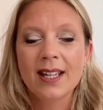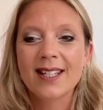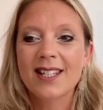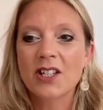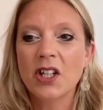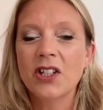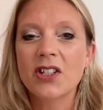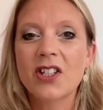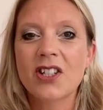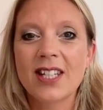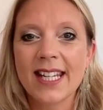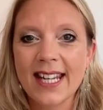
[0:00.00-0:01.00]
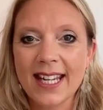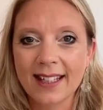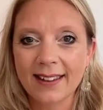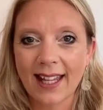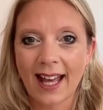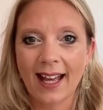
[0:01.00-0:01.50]
Start
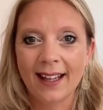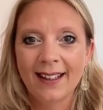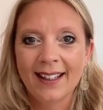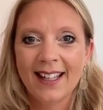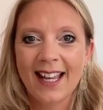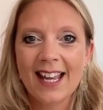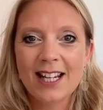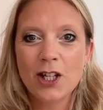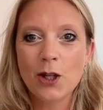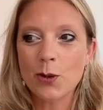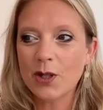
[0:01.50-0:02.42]
seeing that in you.